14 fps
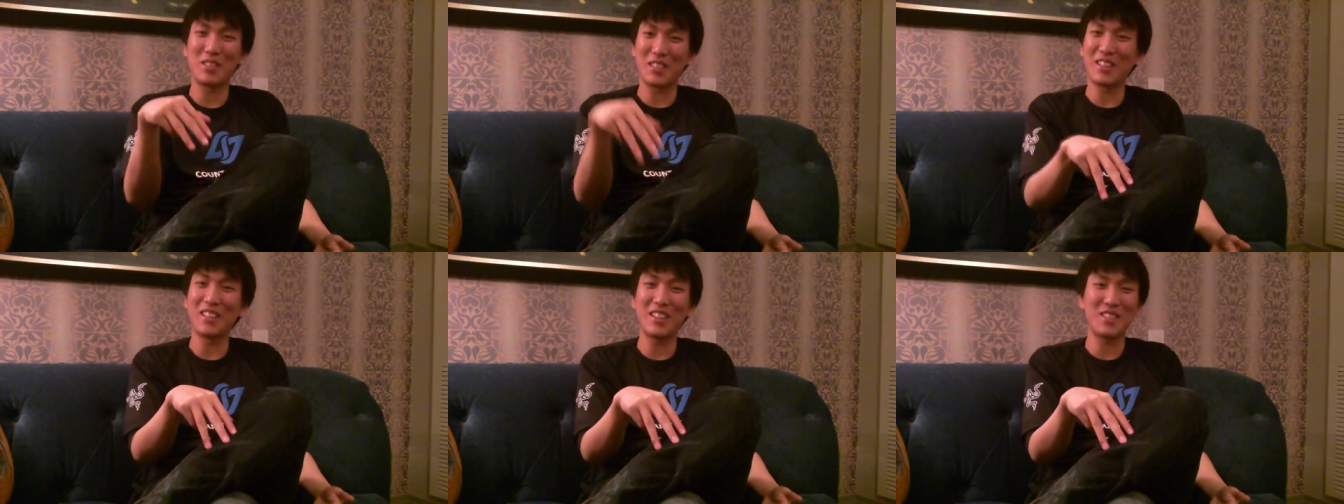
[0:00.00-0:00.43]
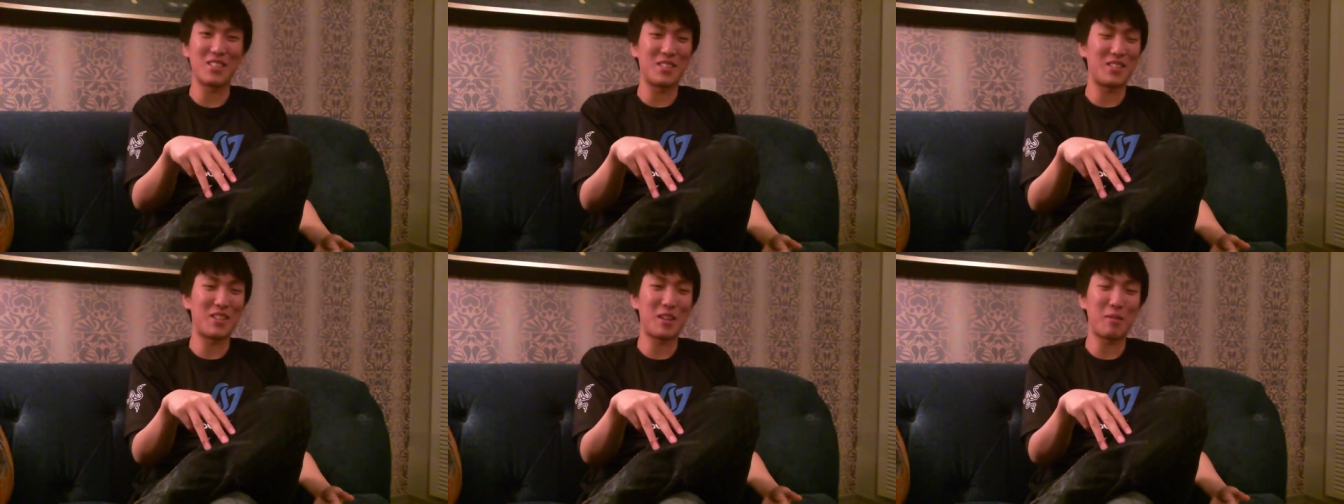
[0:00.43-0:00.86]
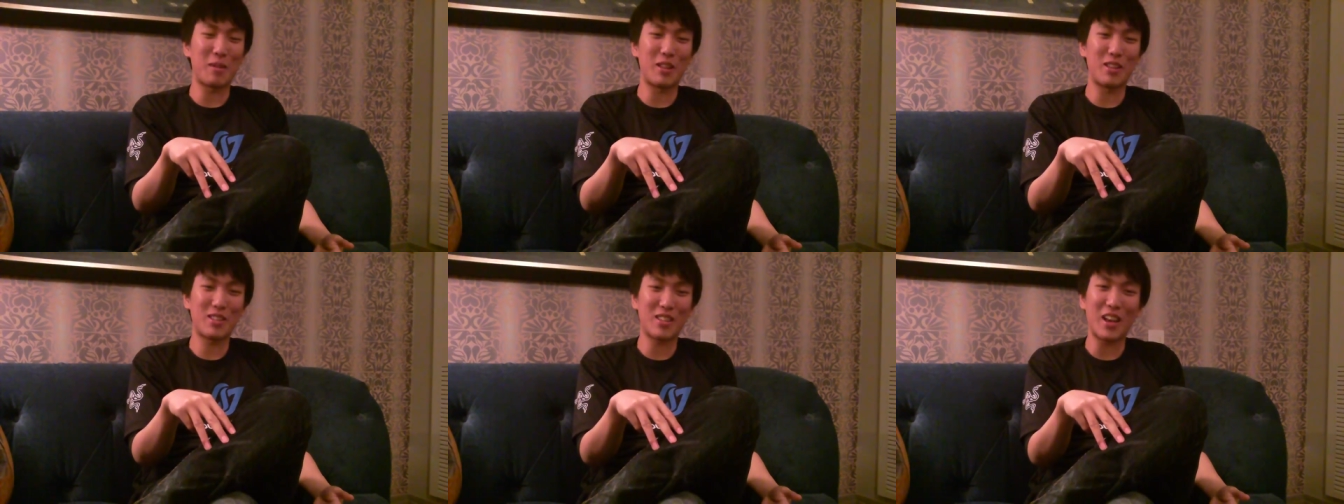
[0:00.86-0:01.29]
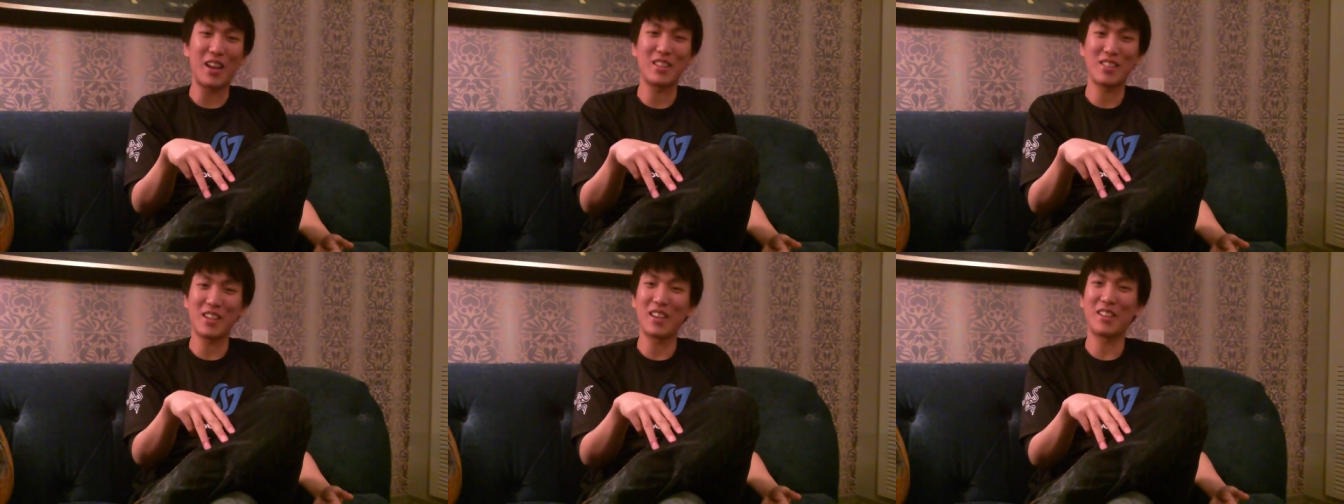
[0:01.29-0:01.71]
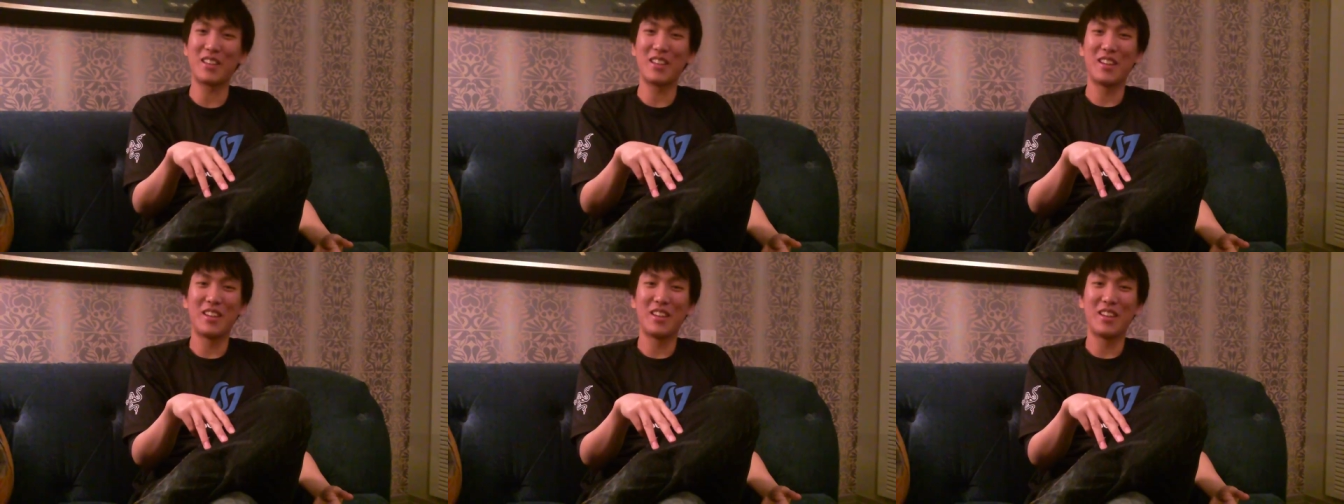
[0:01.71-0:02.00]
League of Legends team. And this guy's like,